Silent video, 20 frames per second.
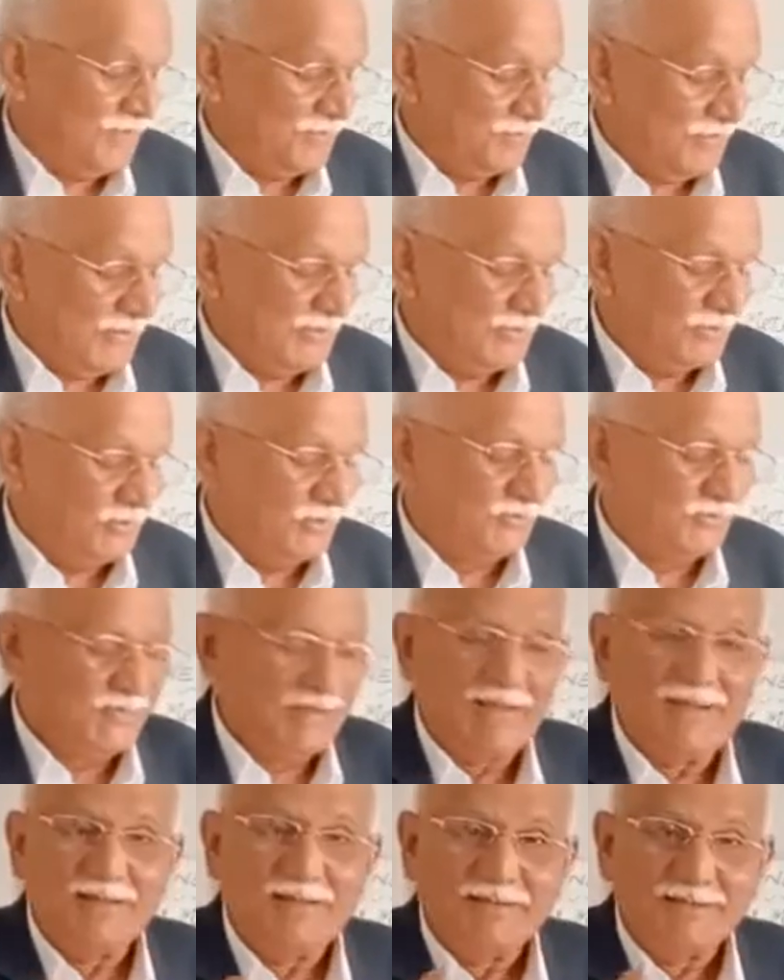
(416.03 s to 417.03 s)
Meso
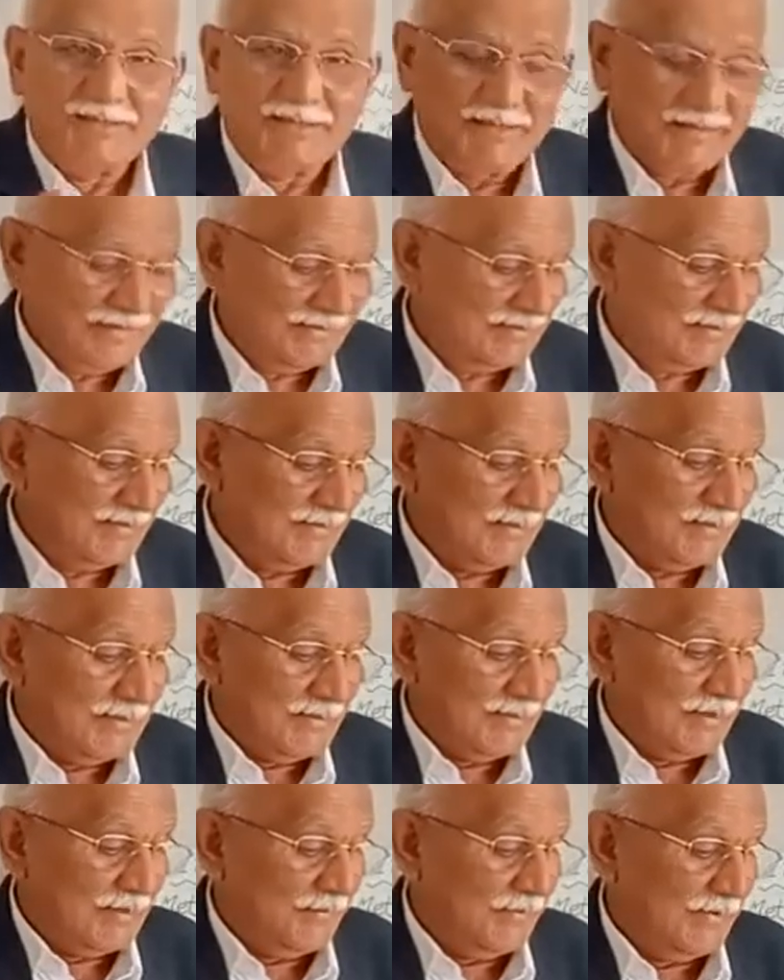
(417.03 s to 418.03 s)
scale,
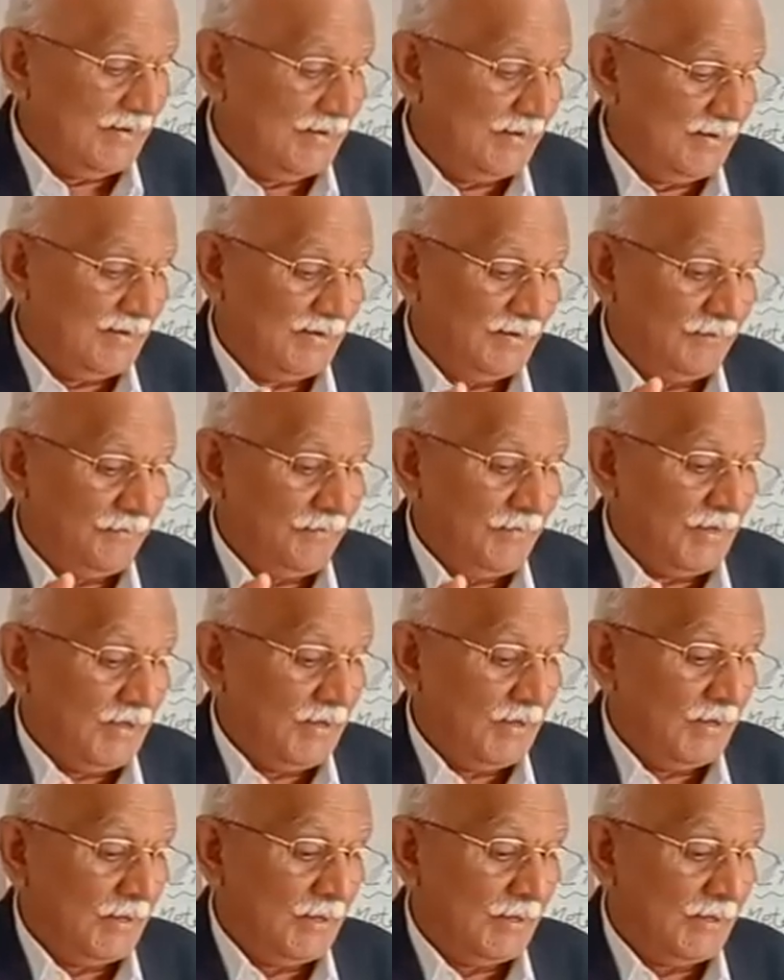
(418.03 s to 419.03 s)

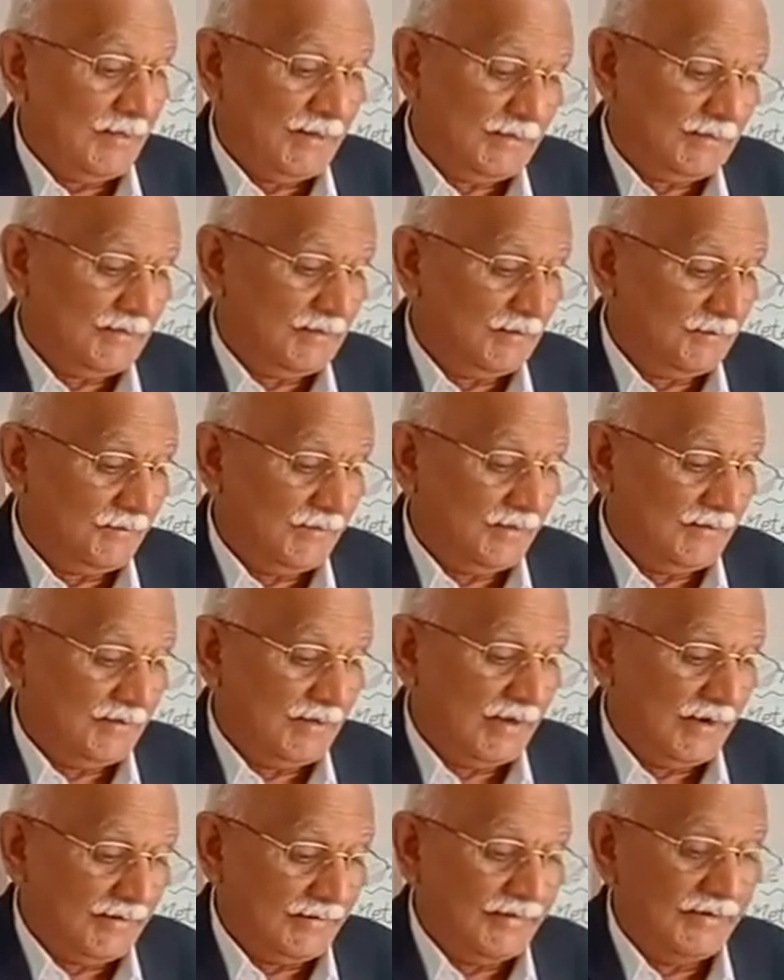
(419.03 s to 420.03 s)

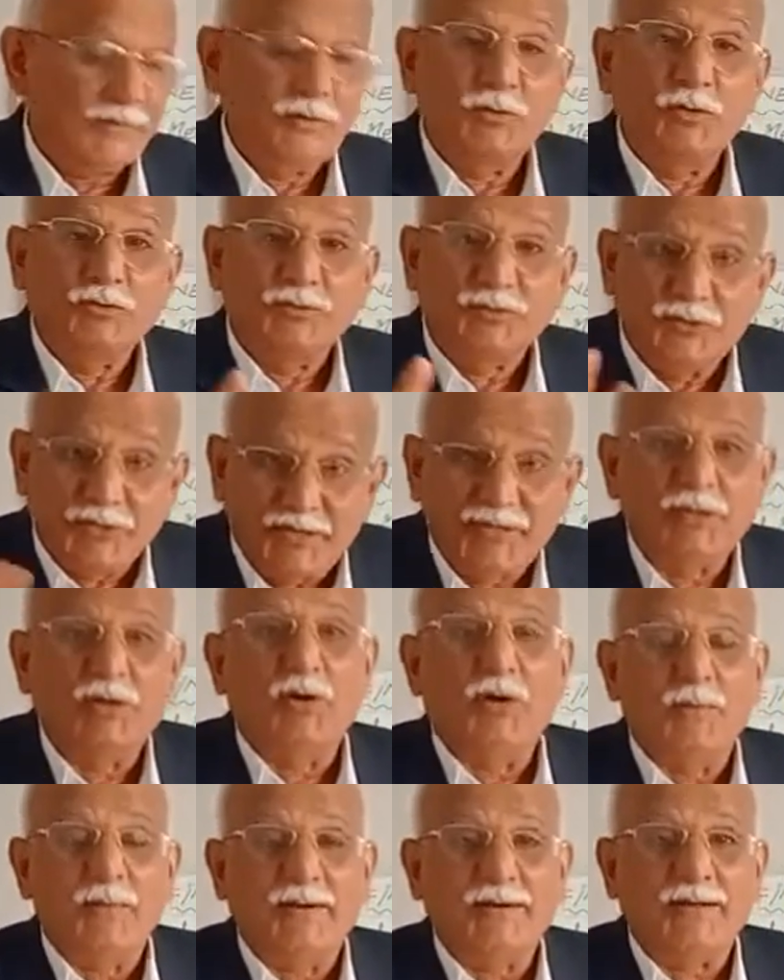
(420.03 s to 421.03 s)
100 to 3
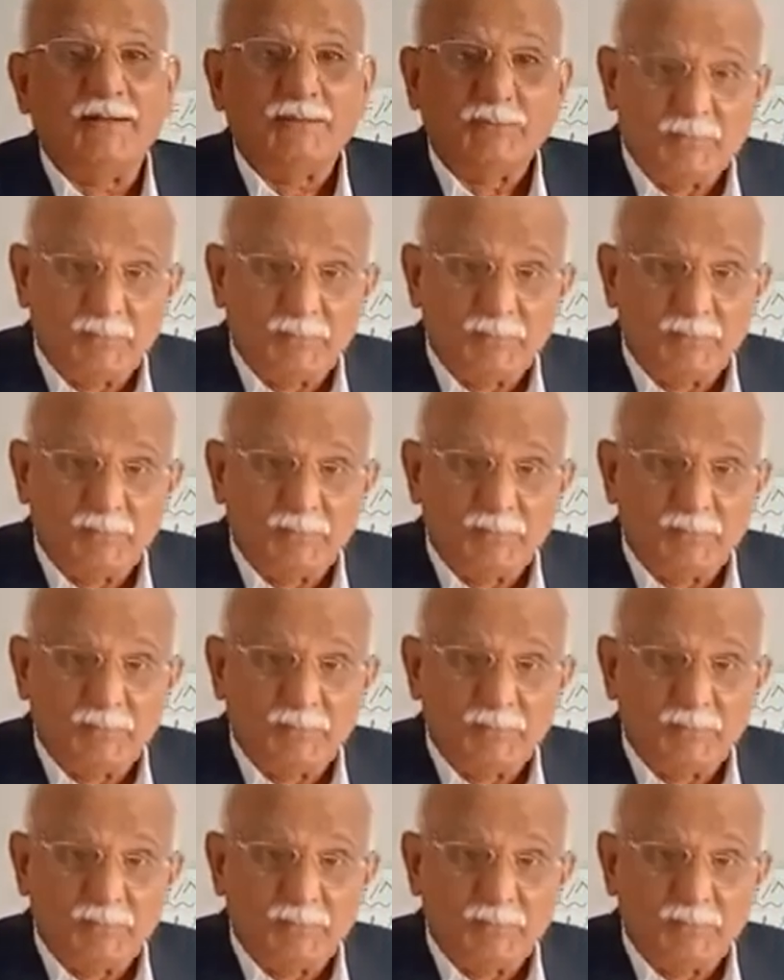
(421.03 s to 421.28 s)
kilometers.